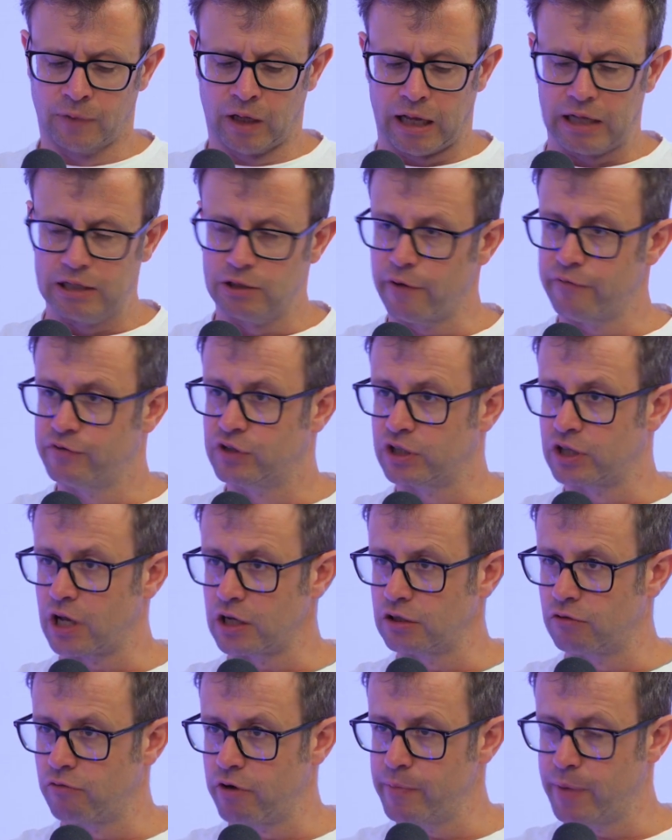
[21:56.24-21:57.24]
So I've
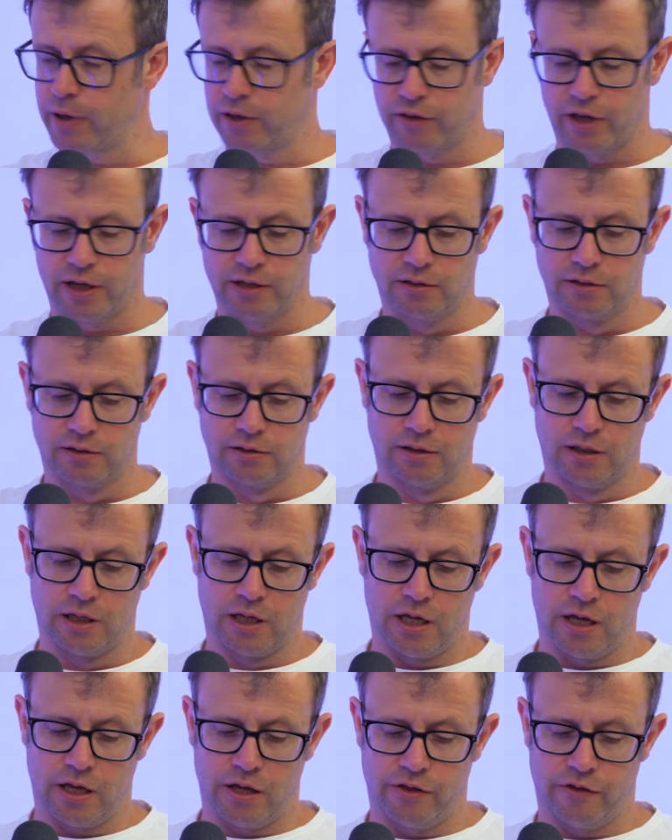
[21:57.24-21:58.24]
discussed three big things.
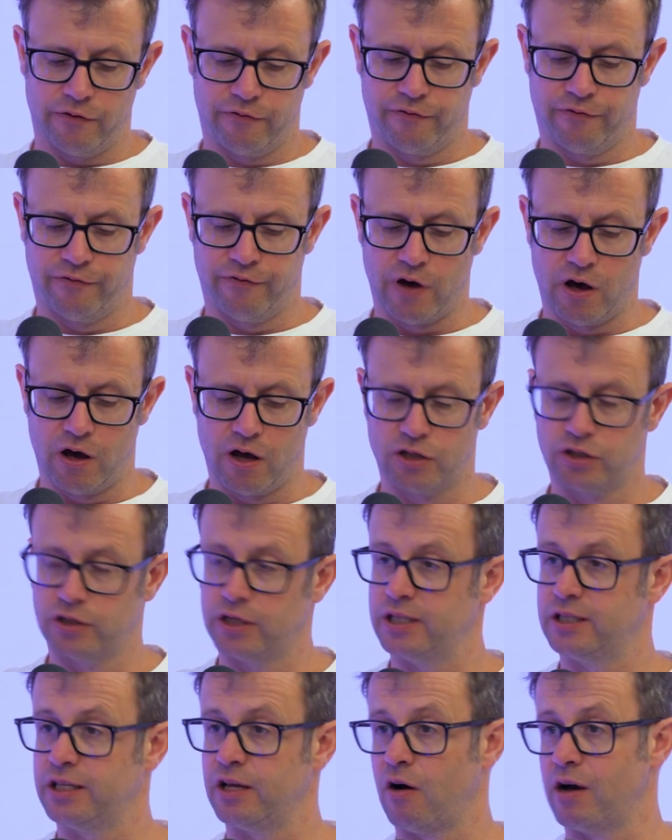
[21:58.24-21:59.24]
The first
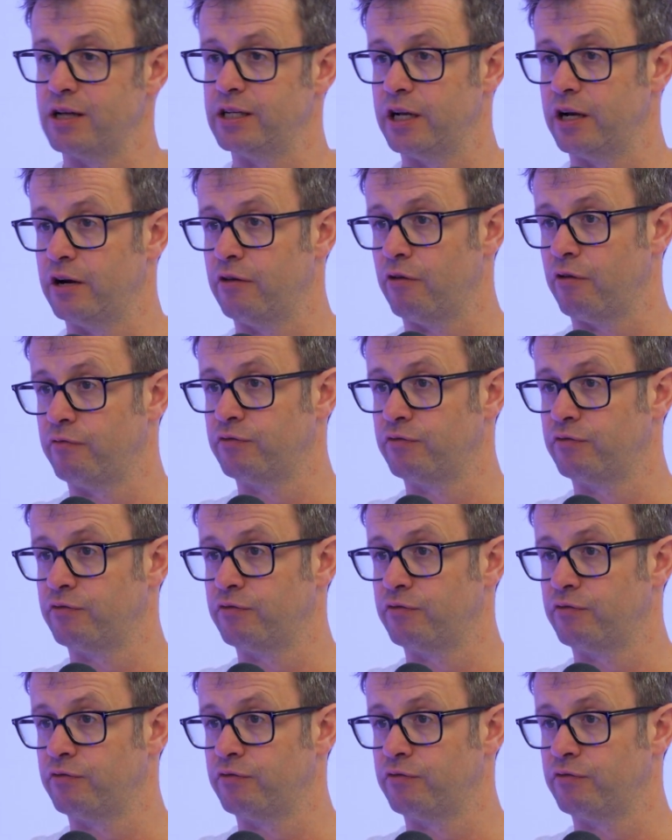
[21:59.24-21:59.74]
is the idea of